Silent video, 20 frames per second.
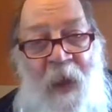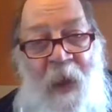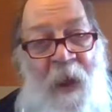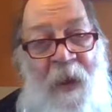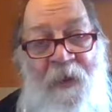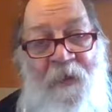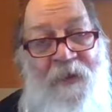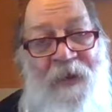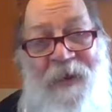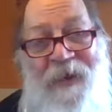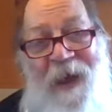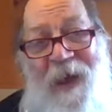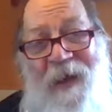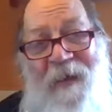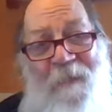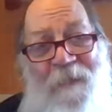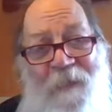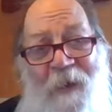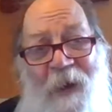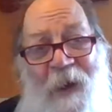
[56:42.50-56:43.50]
I owned a lot of
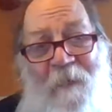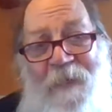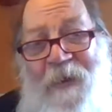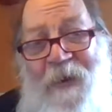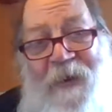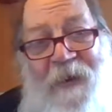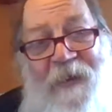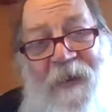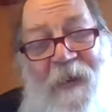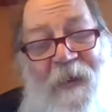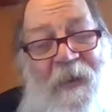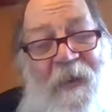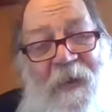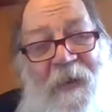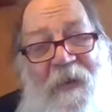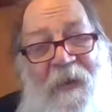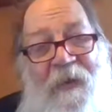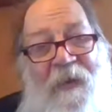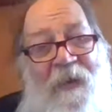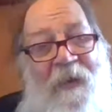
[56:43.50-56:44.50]
property.
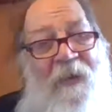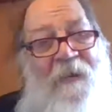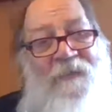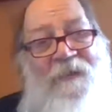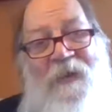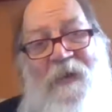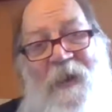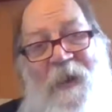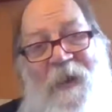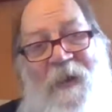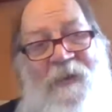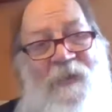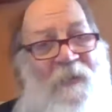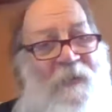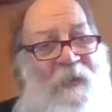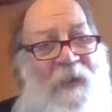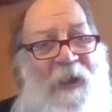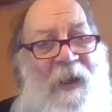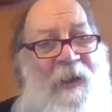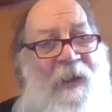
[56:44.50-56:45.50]
I was a
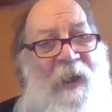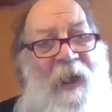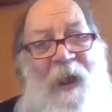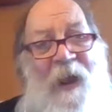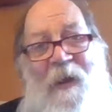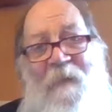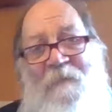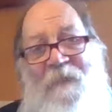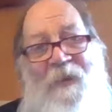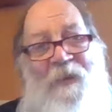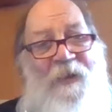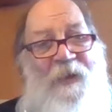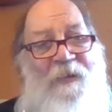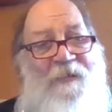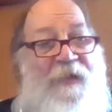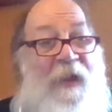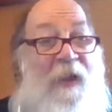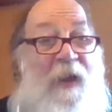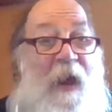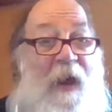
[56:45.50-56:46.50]
landlord. I had a lot of buildings,
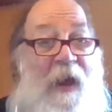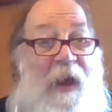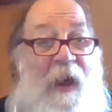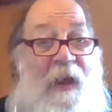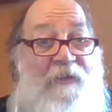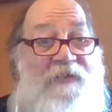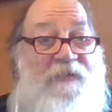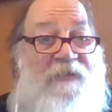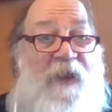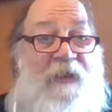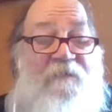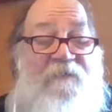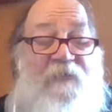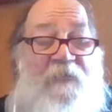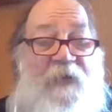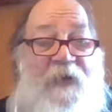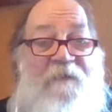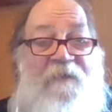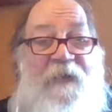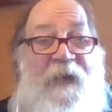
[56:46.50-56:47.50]
a lot of houses. I had 4
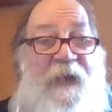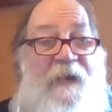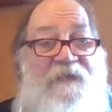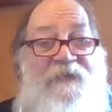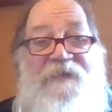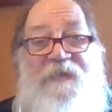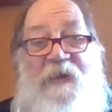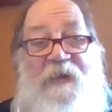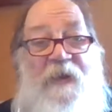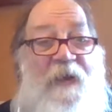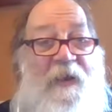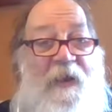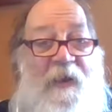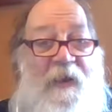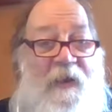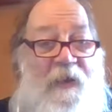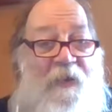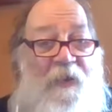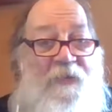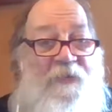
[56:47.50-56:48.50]
different houses. I
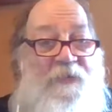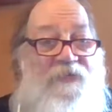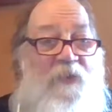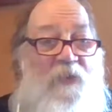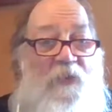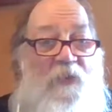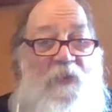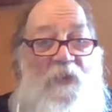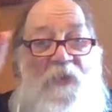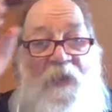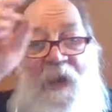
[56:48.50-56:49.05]
had the school. I had